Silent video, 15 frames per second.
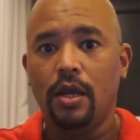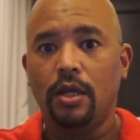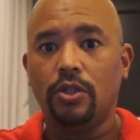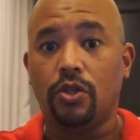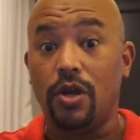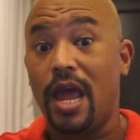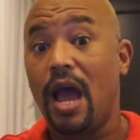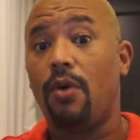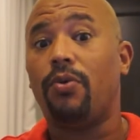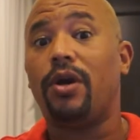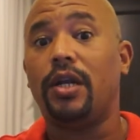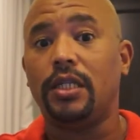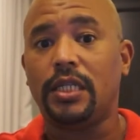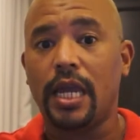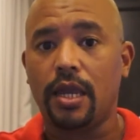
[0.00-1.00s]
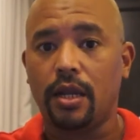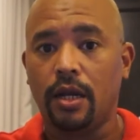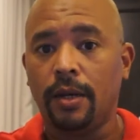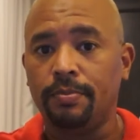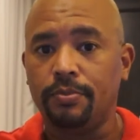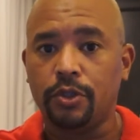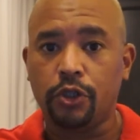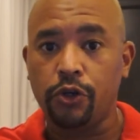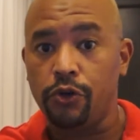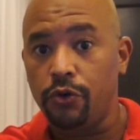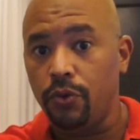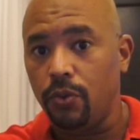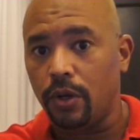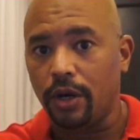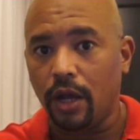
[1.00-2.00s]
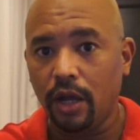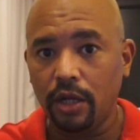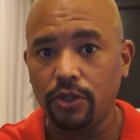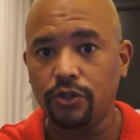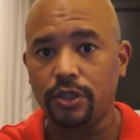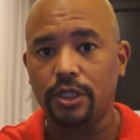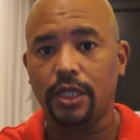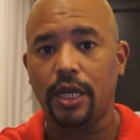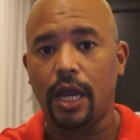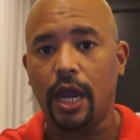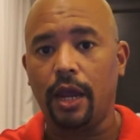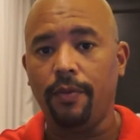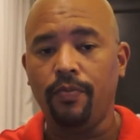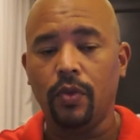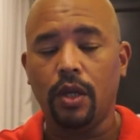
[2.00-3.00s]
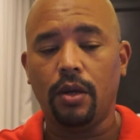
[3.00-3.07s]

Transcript: So now we're going to take it up to 100 today